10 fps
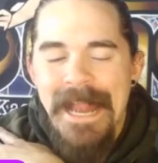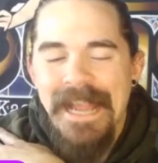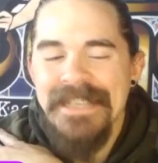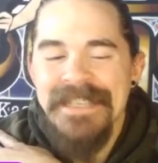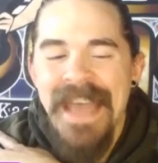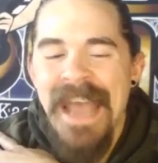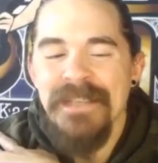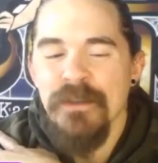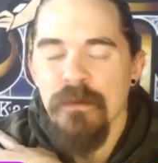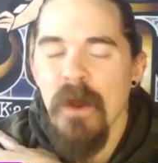isn't
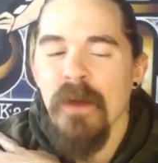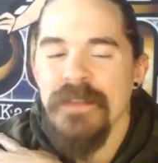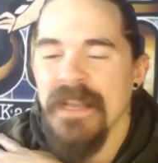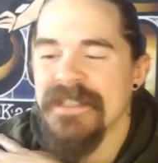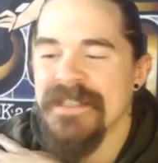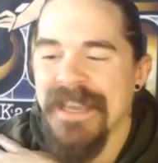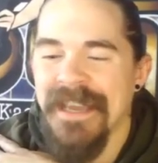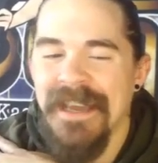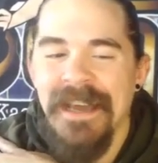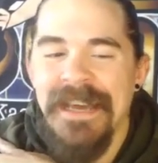as gross as
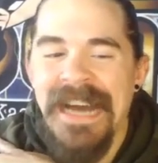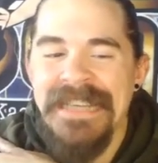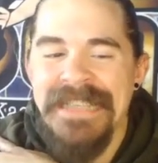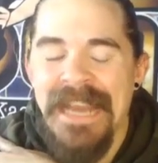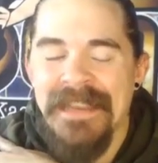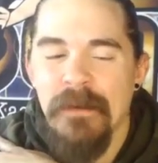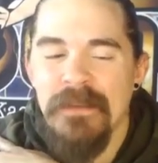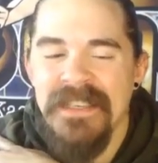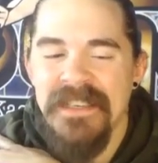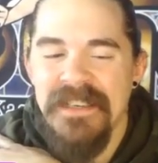sticking a contact that
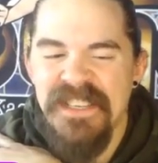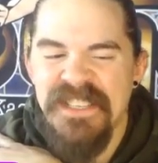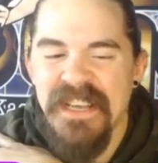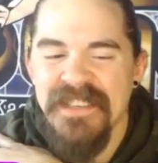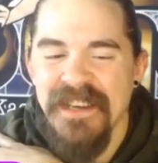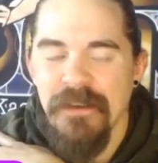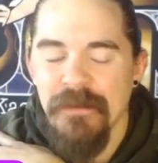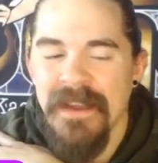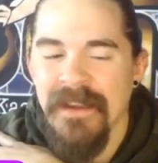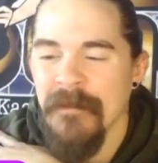was in a disgusting
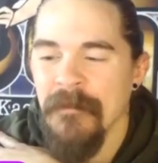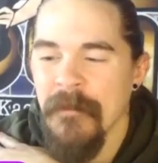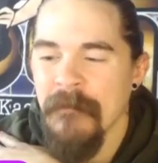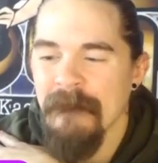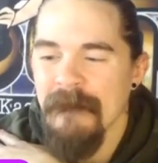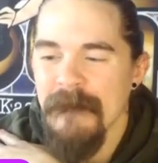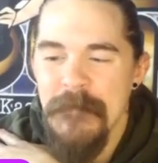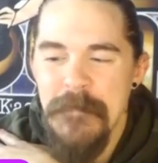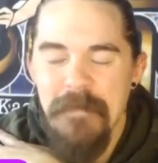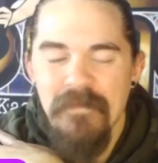ring.
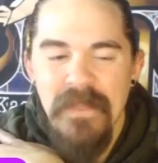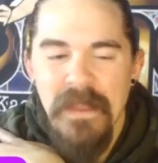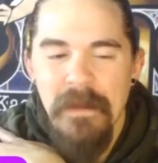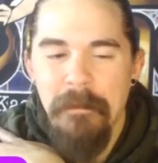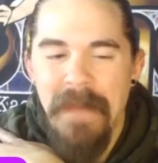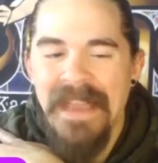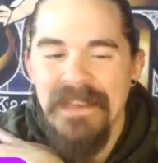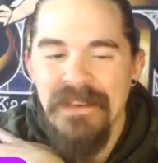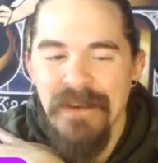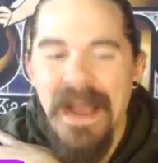Yeah. Back
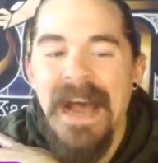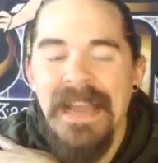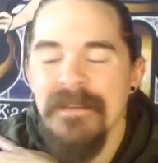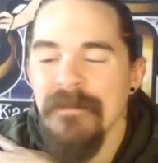in your eye.